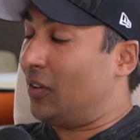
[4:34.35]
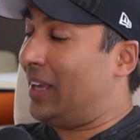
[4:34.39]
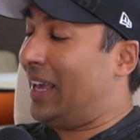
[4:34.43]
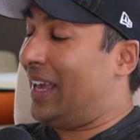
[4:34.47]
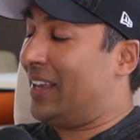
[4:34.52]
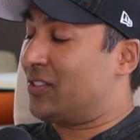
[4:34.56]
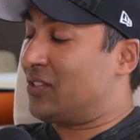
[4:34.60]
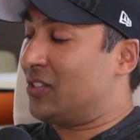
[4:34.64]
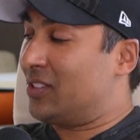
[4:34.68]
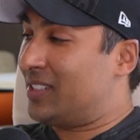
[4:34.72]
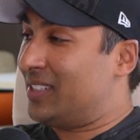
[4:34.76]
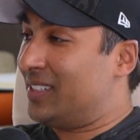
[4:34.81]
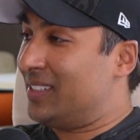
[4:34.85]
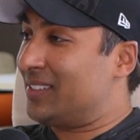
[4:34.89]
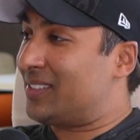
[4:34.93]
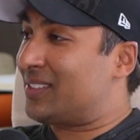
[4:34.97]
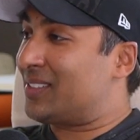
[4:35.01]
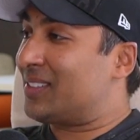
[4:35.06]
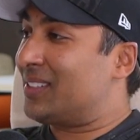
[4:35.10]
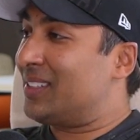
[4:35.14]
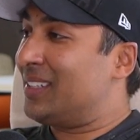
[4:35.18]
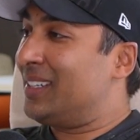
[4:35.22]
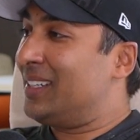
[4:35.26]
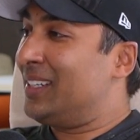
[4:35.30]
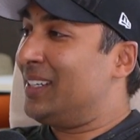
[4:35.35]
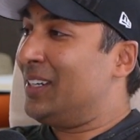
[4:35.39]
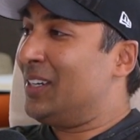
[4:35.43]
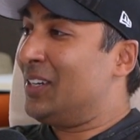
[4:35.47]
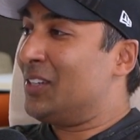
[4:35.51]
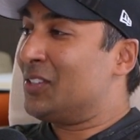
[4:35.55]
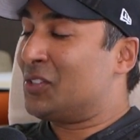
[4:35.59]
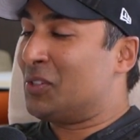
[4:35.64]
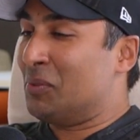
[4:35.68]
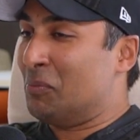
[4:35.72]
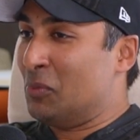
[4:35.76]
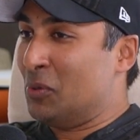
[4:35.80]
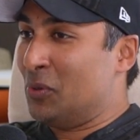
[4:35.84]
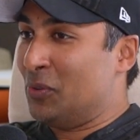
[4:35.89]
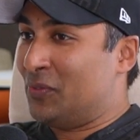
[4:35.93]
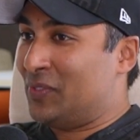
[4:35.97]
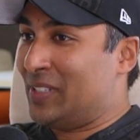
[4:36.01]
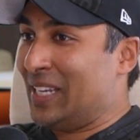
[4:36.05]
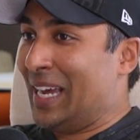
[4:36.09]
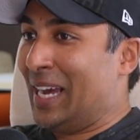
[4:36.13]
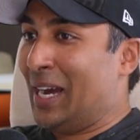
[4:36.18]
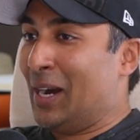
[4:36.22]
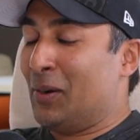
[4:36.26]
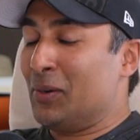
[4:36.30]
hesitant to move
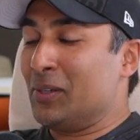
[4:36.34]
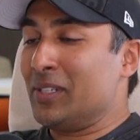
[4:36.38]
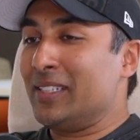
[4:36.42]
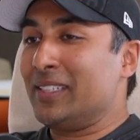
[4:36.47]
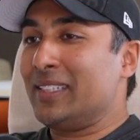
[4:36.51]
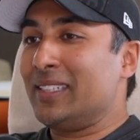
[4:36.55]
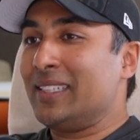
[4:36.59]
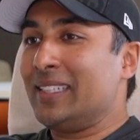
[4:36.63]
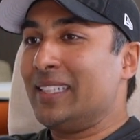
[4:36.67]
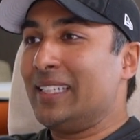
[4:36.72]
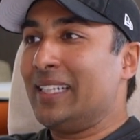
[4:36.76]
down.